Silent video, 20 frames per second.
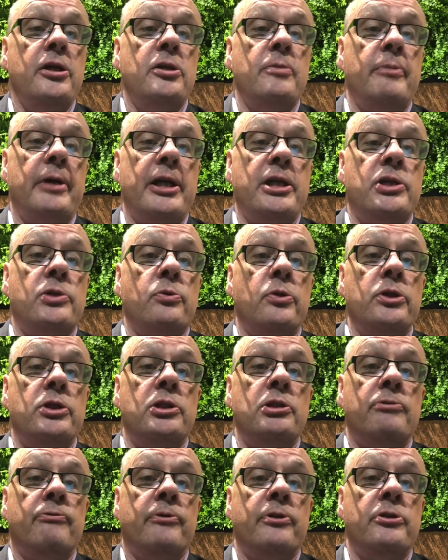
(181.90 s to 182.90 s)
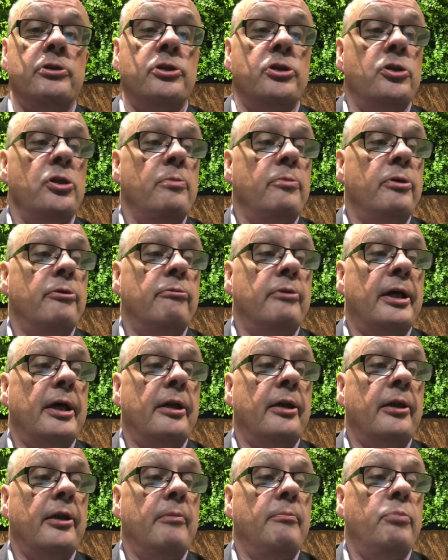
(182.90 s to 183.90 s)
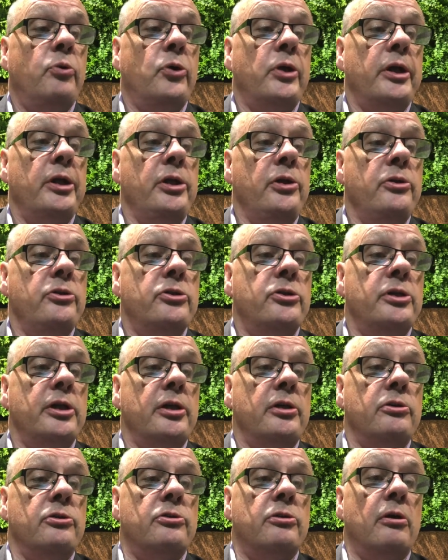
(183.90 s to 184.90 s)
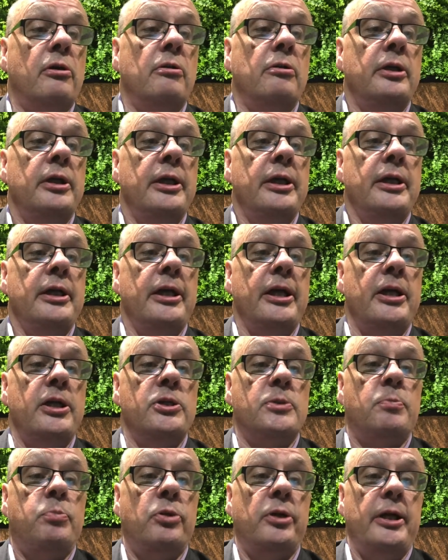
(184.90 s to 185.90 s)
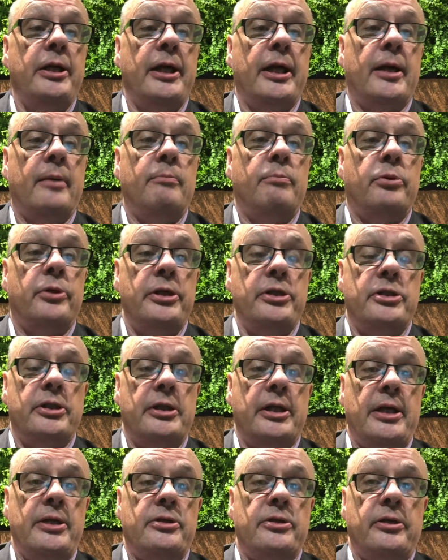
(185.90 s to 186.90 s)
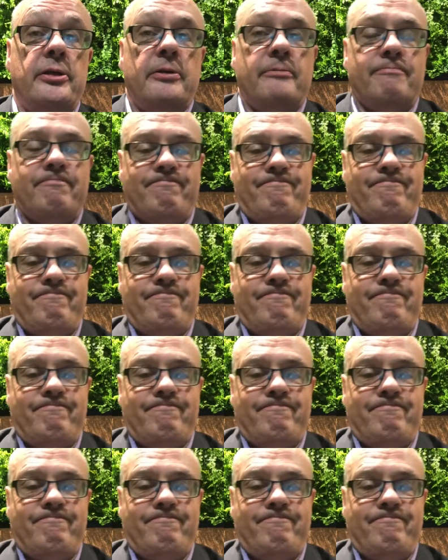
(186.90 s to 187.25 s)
to make choices for consumer rather than putting users in control, it is pretty unprecedented.